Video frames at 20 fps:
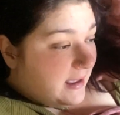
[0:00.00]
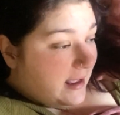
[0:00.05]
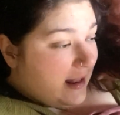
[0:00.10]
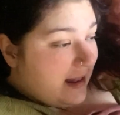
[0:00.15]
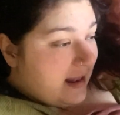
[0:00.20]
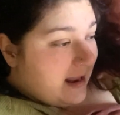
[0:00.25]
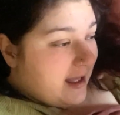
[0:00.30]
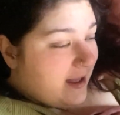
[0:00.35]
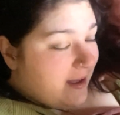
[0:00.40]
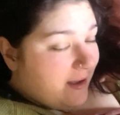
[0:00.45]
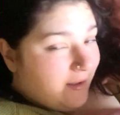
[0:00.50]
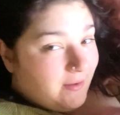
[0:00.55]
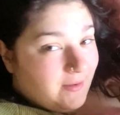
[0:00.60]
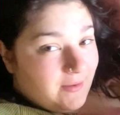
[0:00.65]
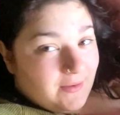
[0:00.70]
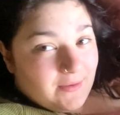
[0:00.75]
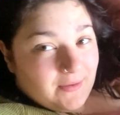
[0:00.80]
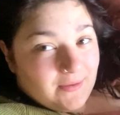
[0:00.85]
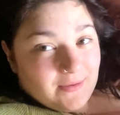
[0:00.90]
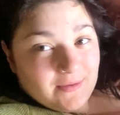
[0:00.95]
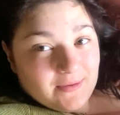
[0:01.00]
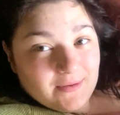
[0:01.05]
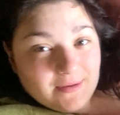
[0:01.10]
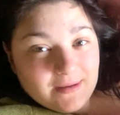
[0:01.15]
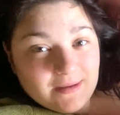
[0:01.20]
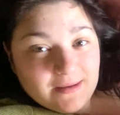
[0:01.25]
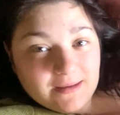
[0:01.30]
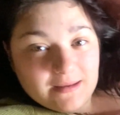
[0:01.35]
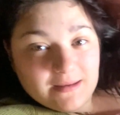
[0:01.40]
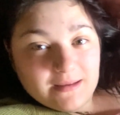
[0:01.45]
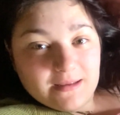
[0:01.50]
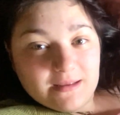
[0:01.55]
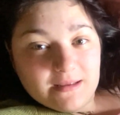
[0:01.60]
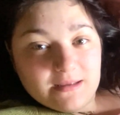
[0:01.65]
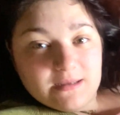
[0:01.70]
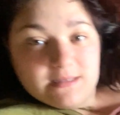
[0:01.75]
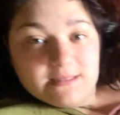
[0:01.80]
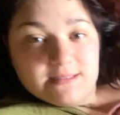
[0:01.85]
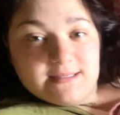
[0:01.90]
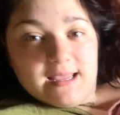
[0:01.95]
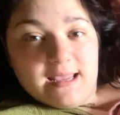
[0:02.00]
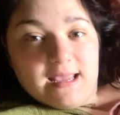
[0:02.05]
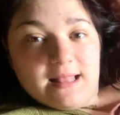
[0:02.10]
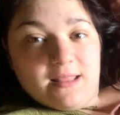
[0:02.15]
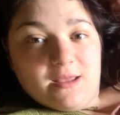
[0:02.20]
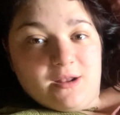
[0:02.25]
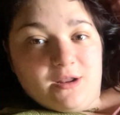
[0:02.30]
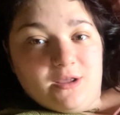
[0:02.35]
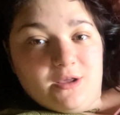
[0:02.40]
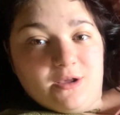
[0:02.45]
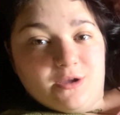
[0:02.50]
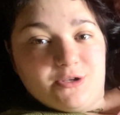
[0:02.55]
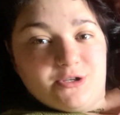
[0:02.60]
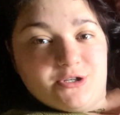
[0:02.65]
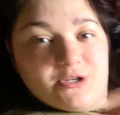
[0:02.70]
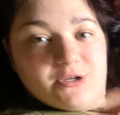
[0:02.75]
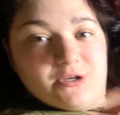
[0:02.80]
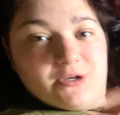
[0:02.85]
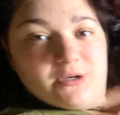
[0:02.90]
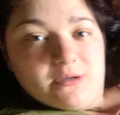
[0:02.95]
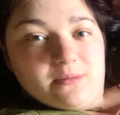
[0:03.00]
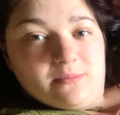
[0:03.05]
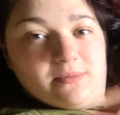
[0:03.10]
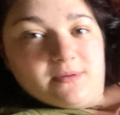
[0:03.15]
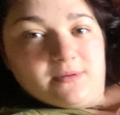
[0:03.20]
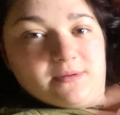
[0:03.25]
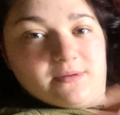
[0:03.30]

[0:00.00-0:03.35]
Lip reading: Hello. Say hello to YouTube.